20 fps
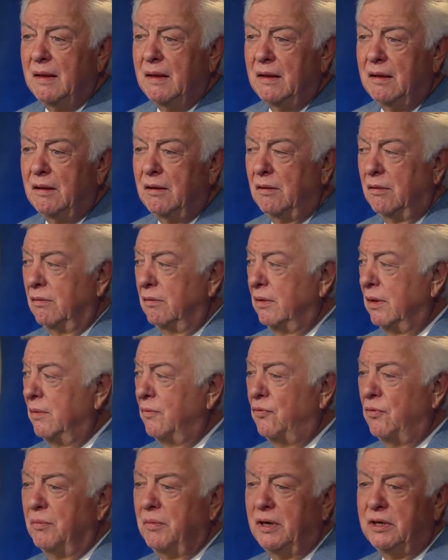you know,
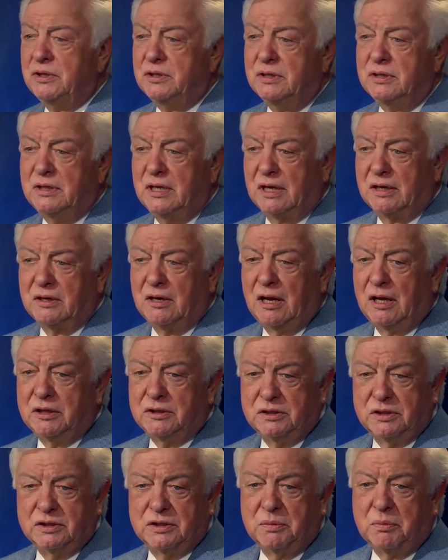information technology
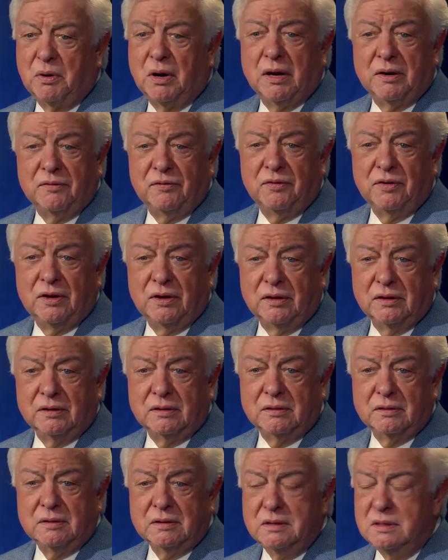is a broad field.
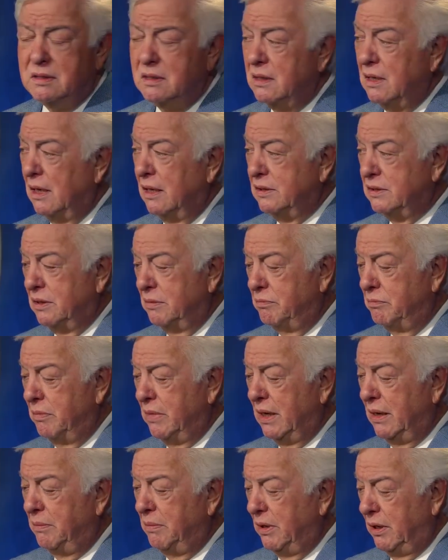I said,
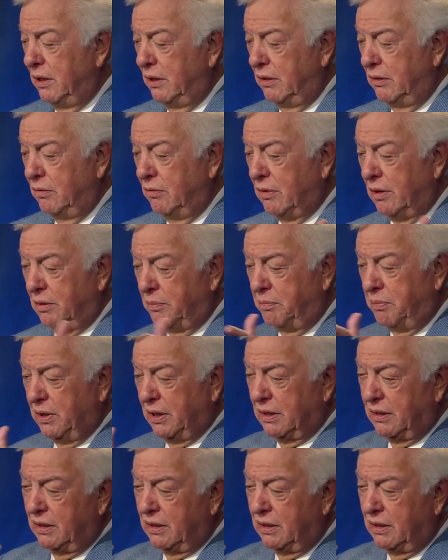maybe you ought to pick